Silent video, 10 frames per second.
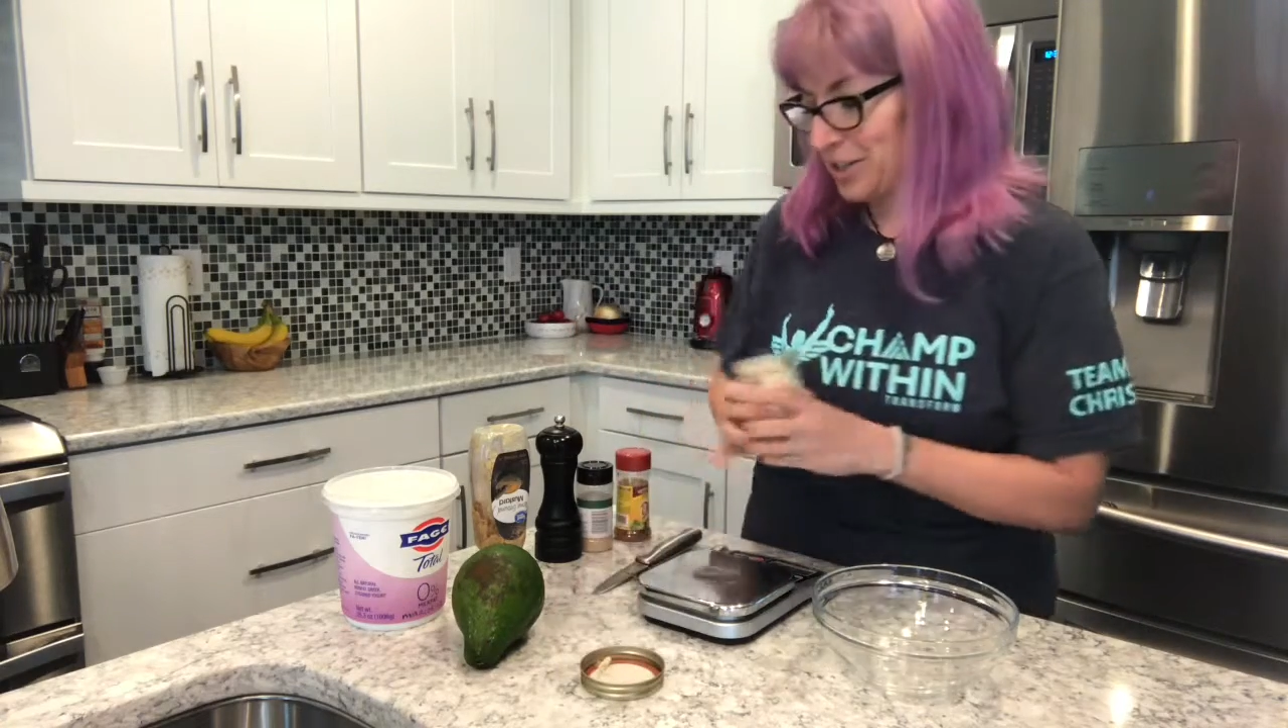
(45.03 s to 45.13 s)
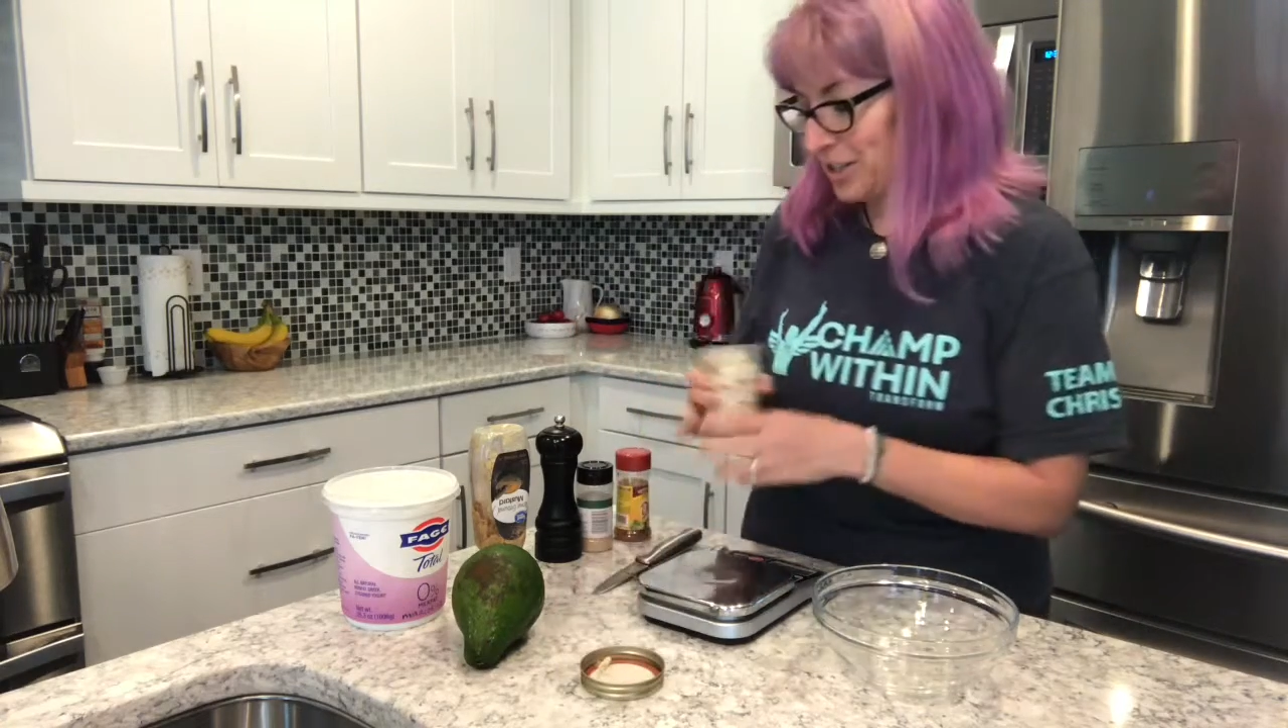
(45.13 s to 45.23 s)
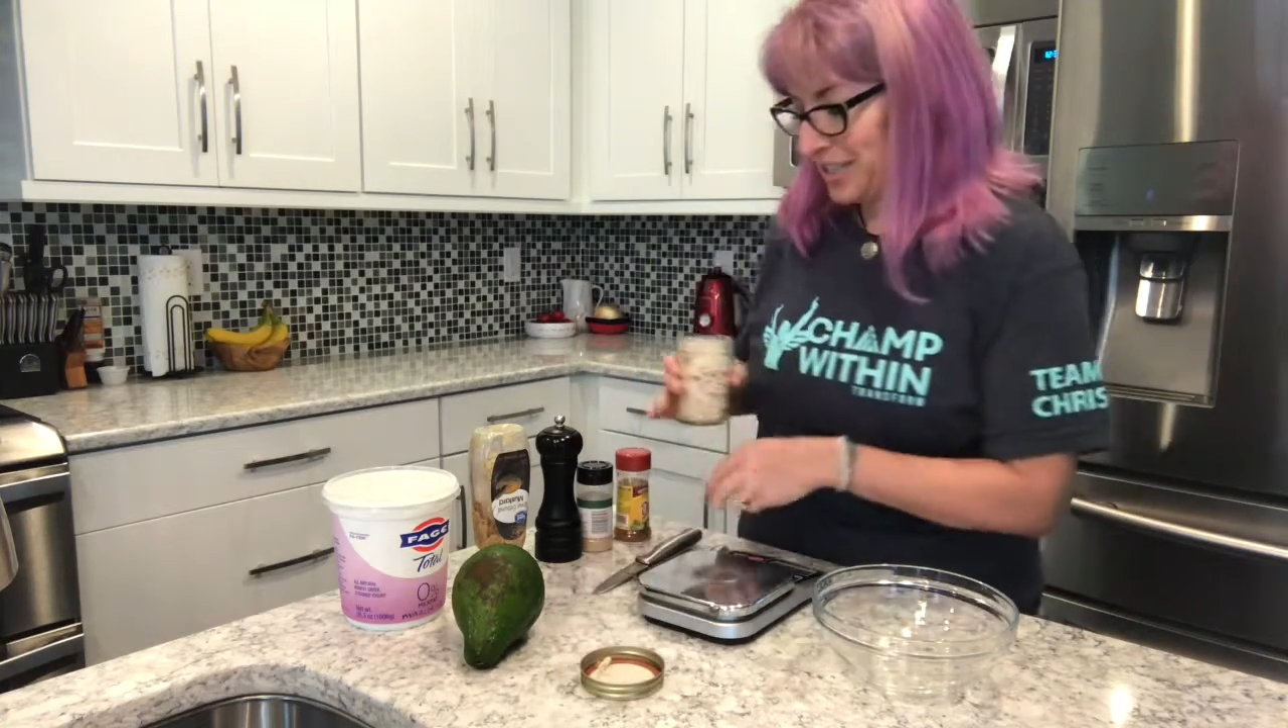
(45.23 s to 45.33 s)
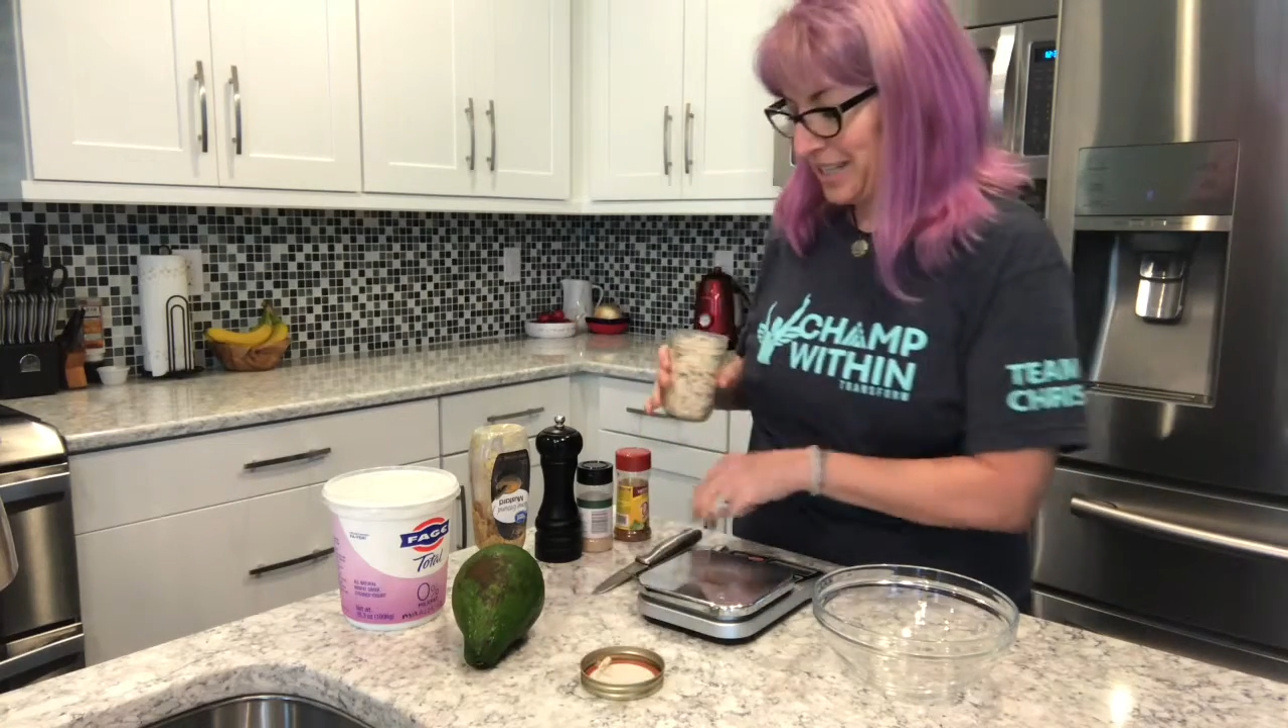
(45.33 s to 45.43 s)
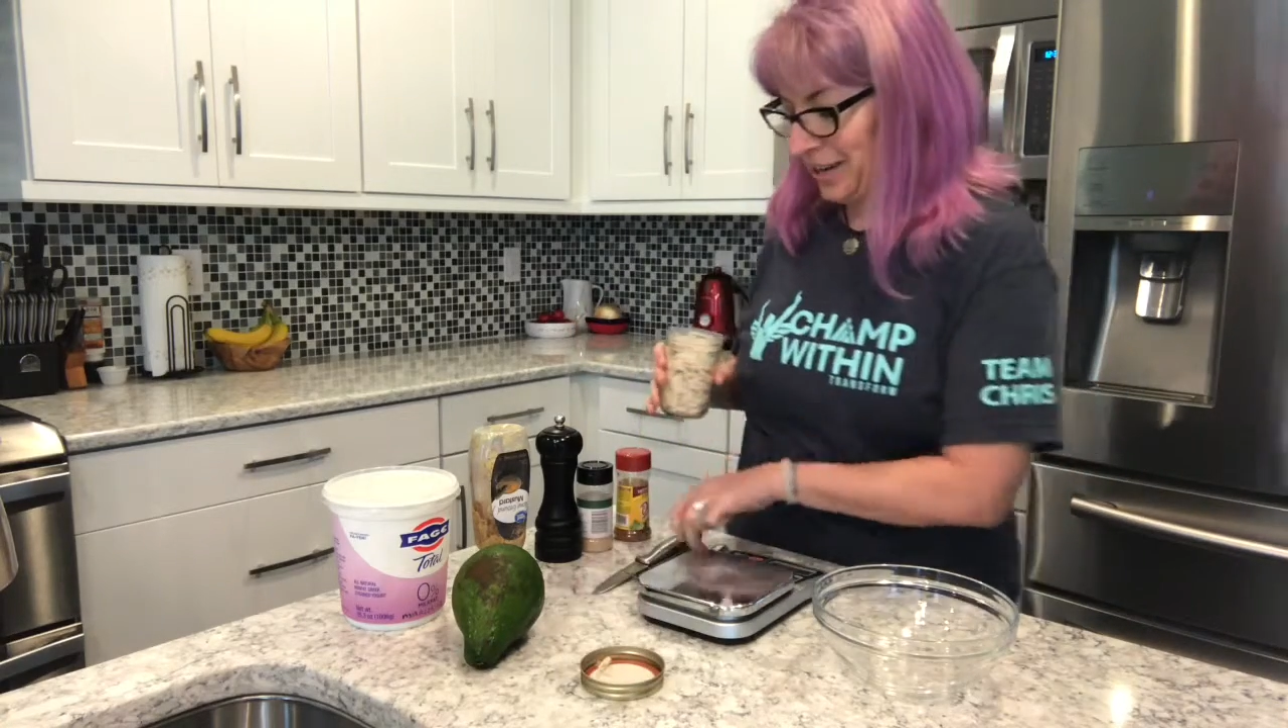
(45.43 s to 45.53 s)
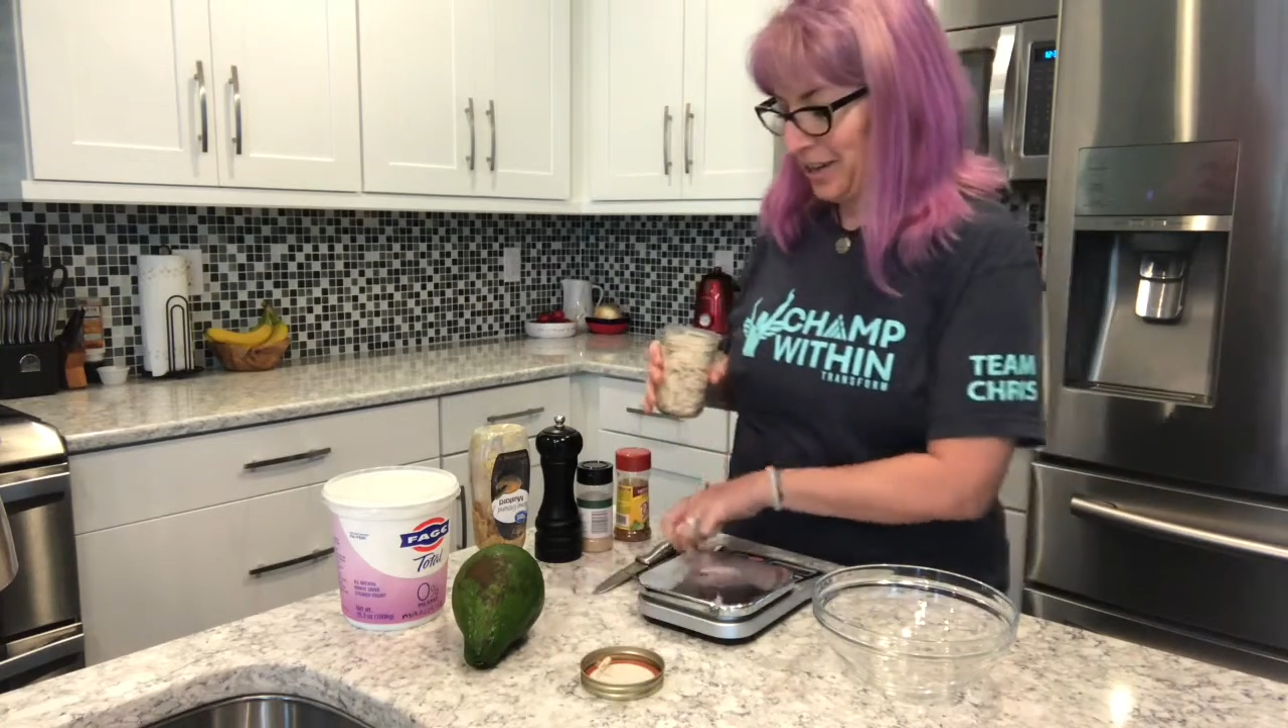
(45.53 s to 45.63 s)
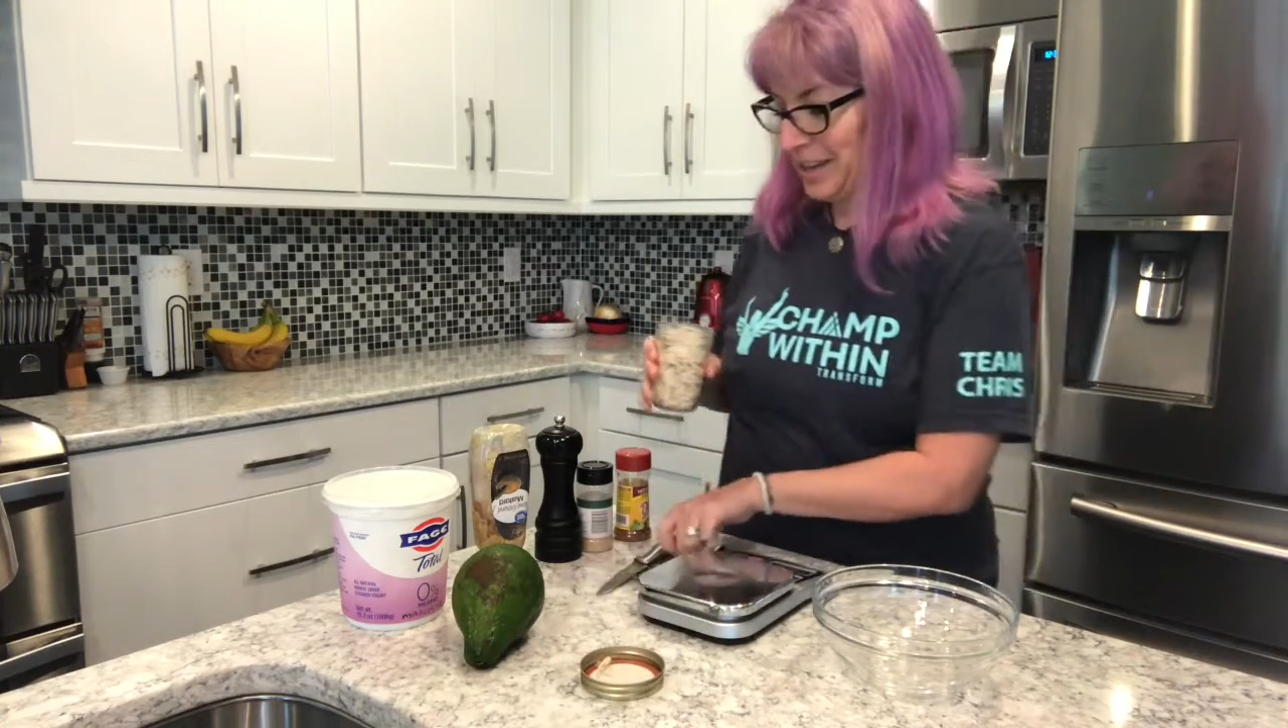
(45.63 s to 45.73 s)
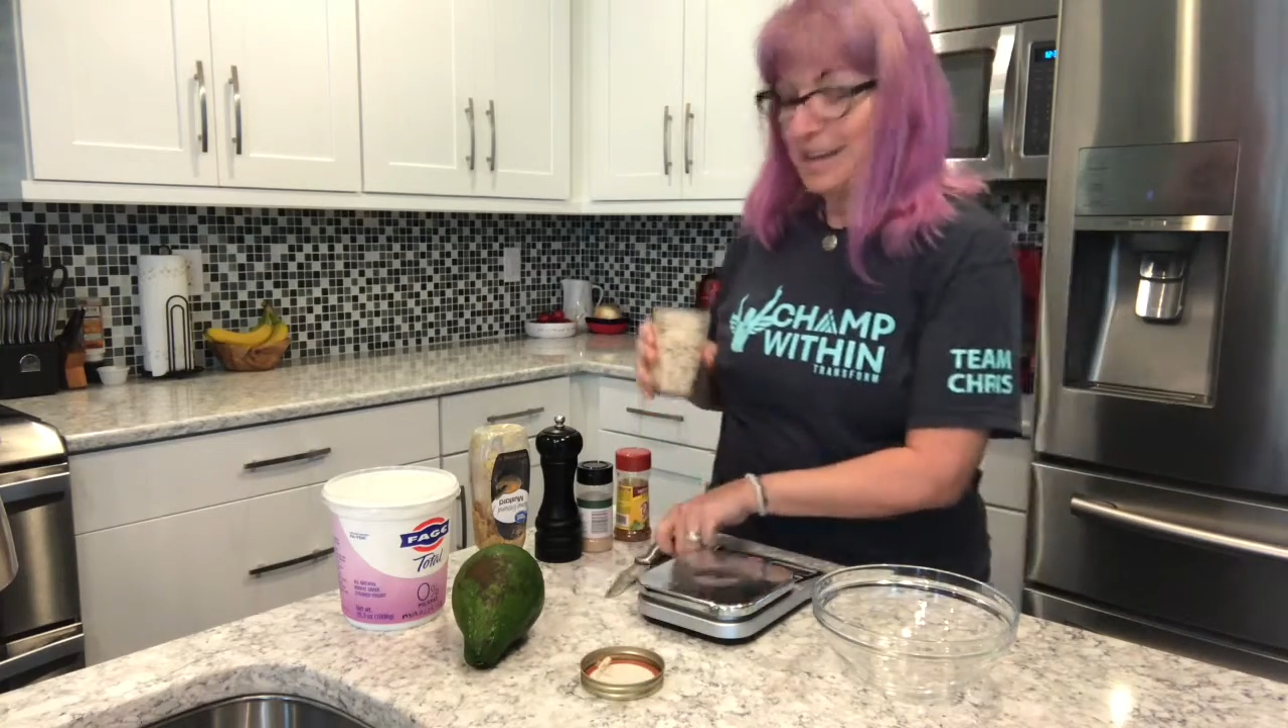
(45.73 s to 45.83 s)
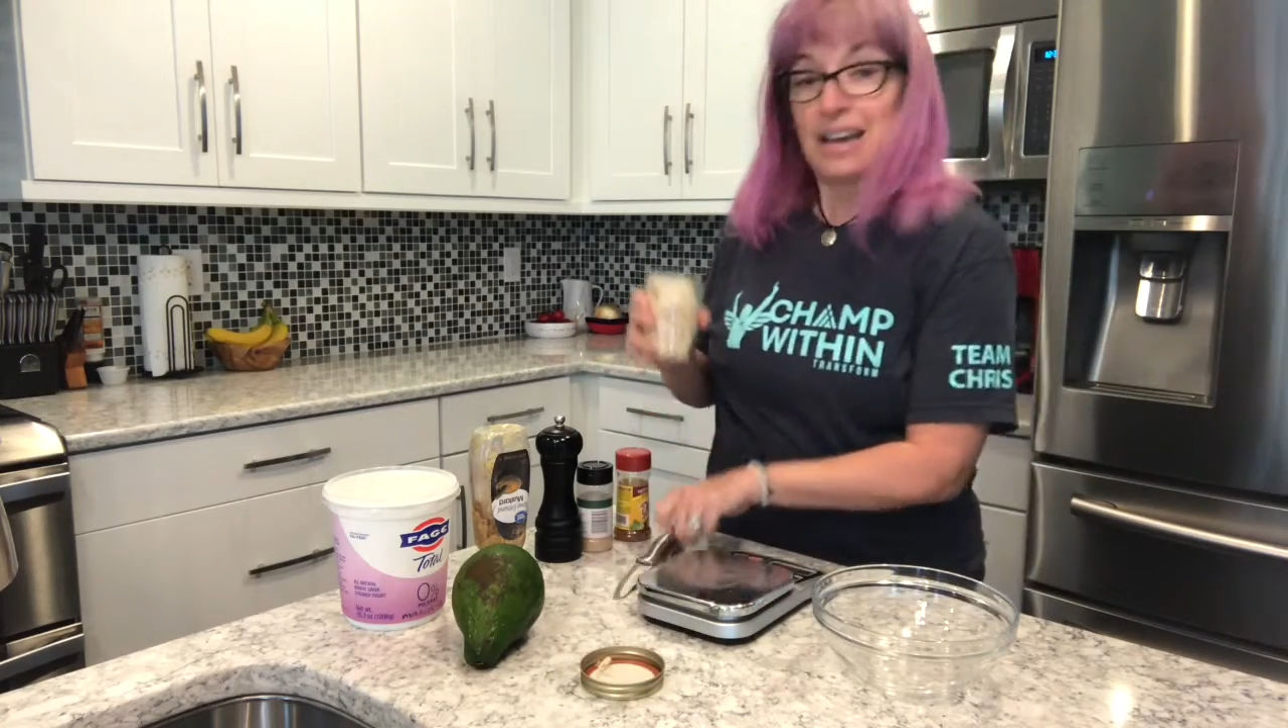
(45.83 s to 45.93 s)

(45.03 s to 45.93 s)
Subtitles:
jar seal.